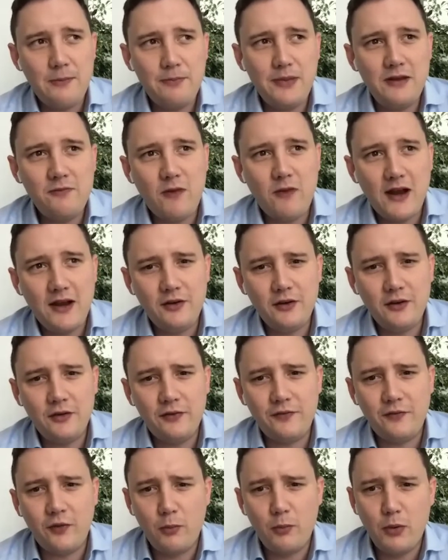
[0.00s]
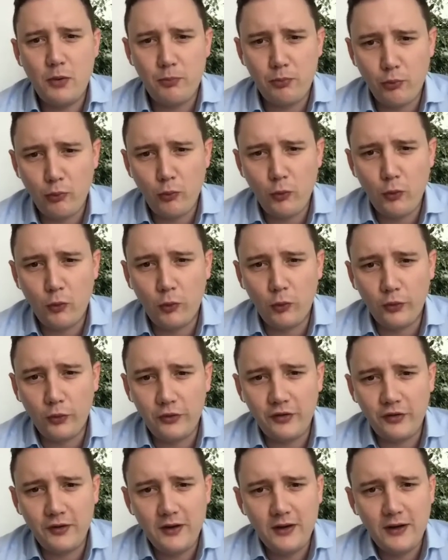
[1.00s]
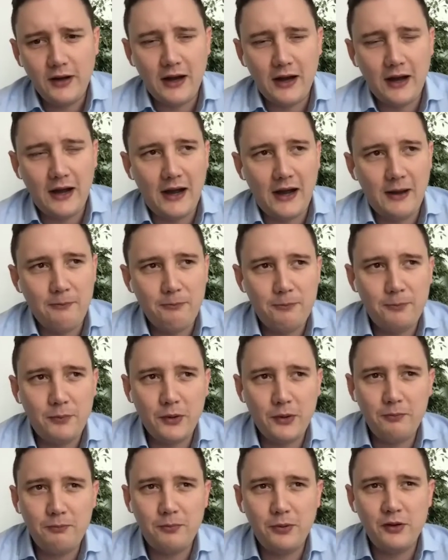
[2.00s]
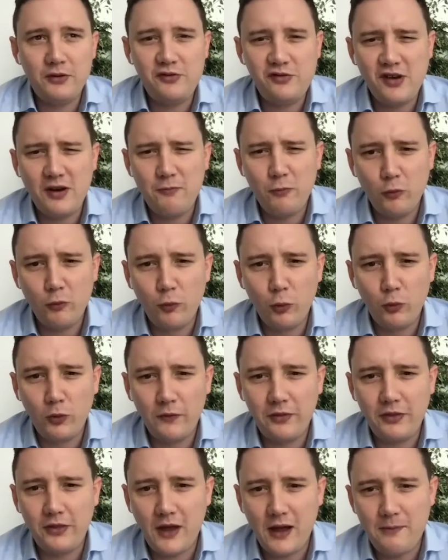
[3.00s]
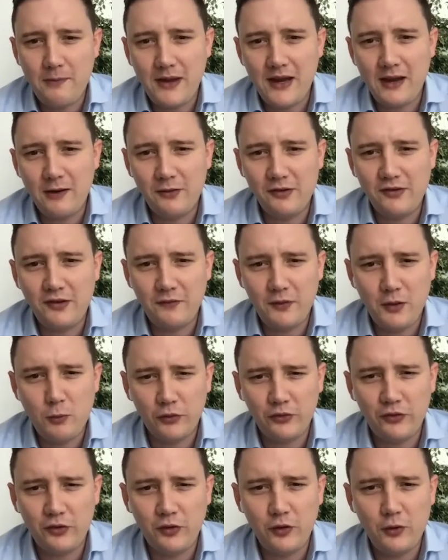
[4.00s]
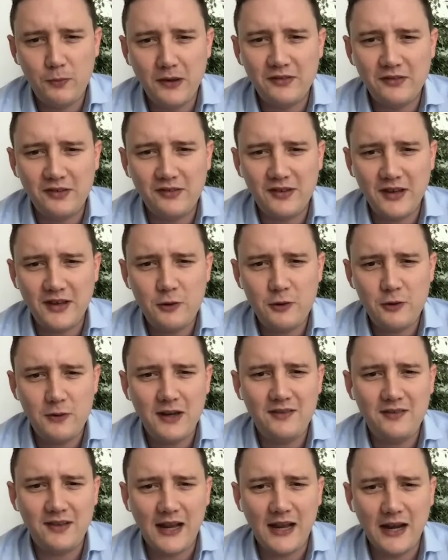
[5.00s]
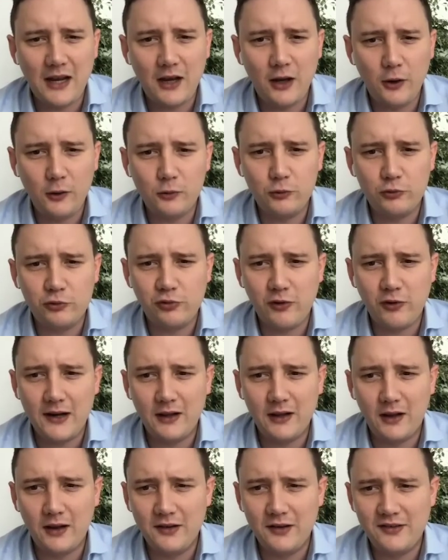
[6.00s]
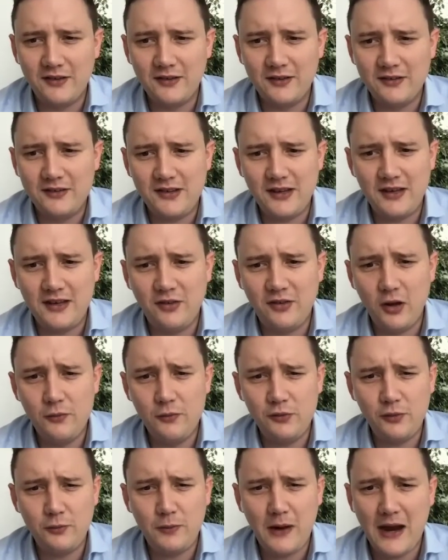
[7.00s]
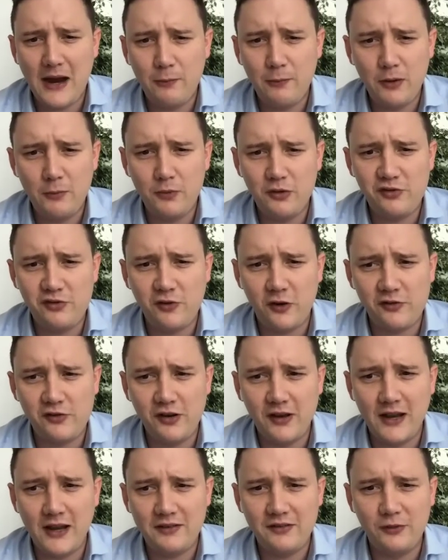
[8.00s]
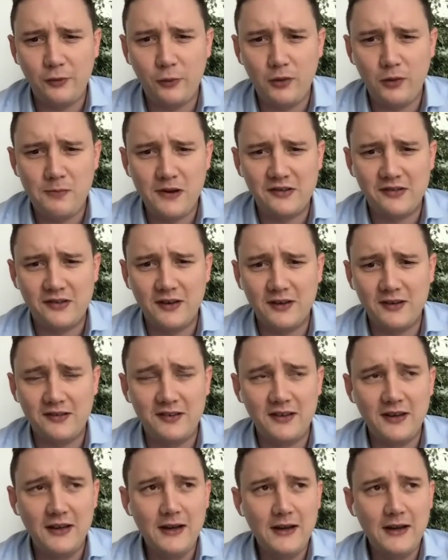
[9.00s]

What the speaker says: be rendered from abroad, but general rule of thumb here is if you want to do business here, you need to get a local trade license. In terms of how we would structure that sort of business,